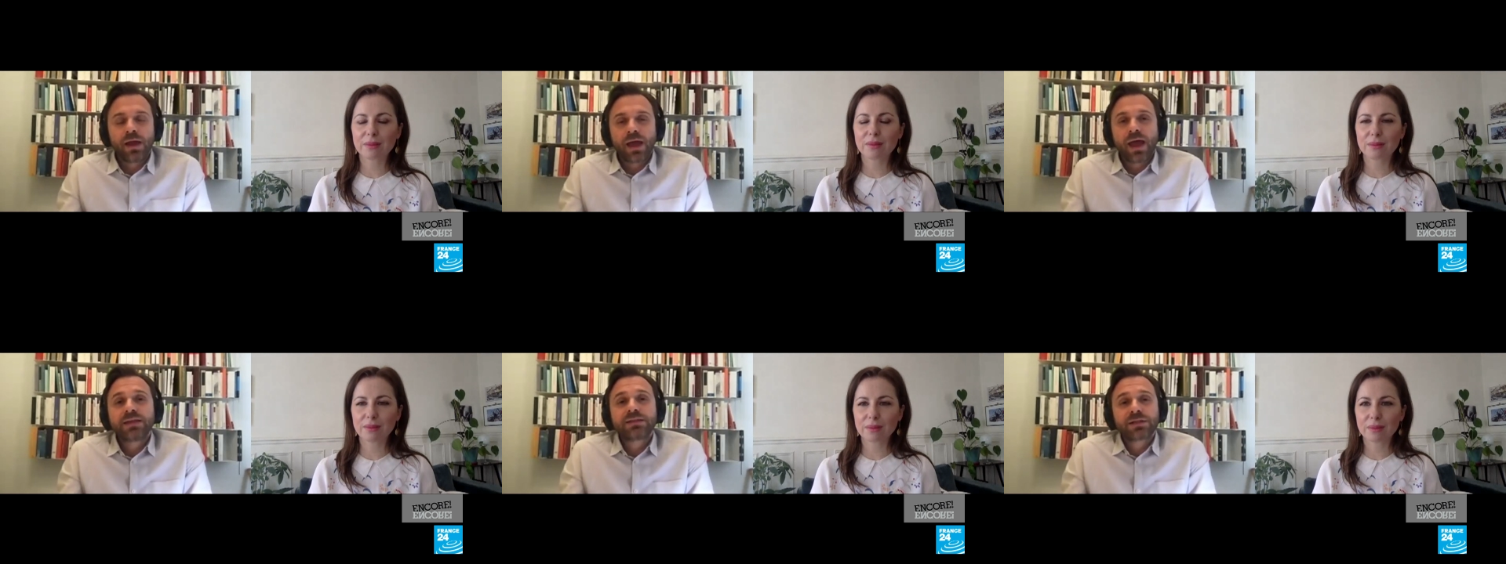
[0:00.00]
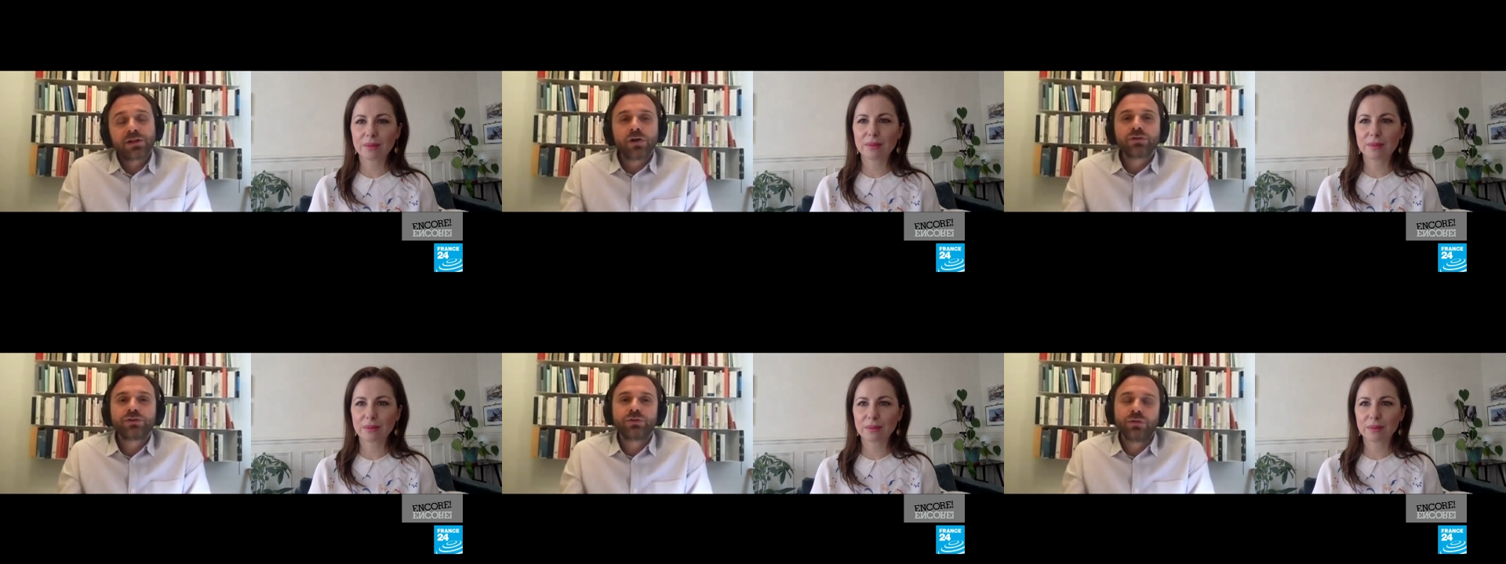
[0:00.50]
Speaker 1: as
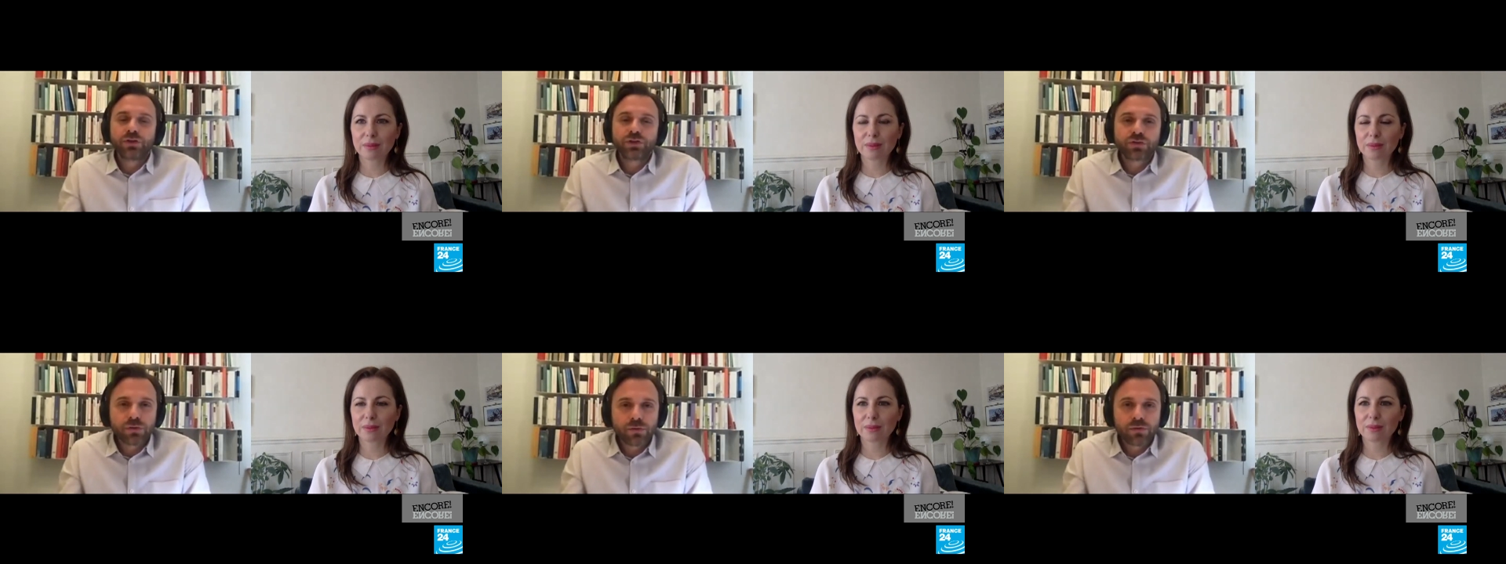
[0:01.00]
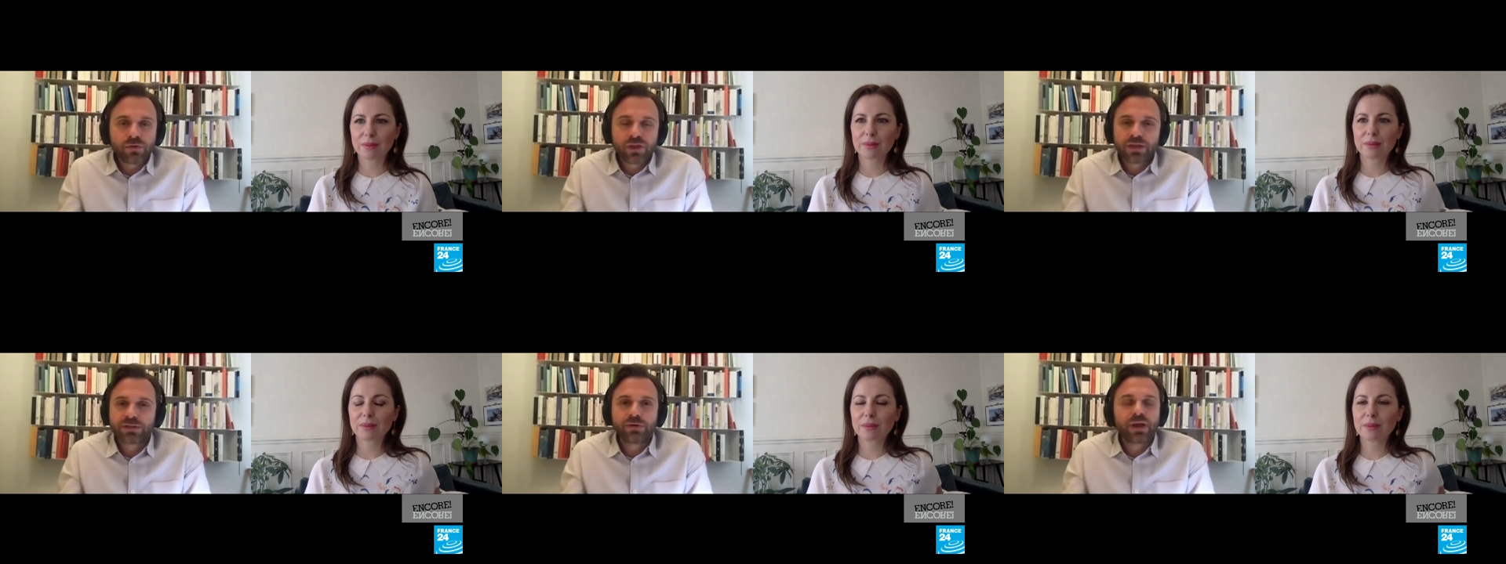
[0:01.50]
close to the truth
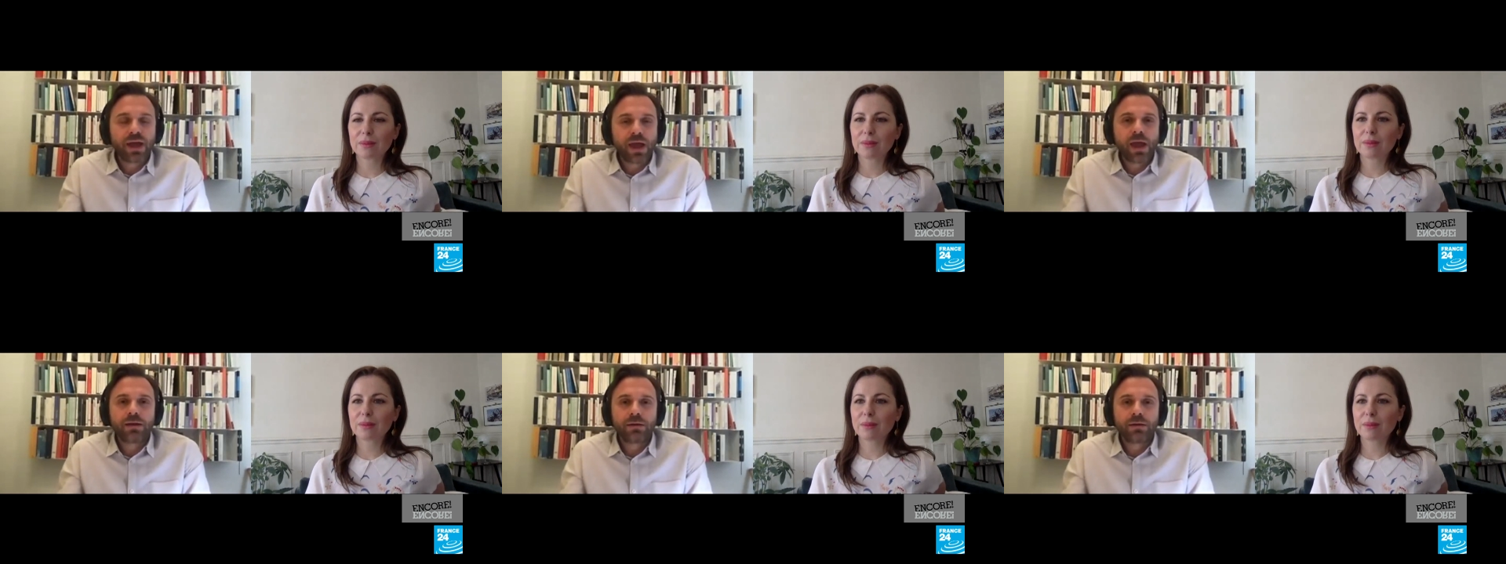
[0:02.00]
as you can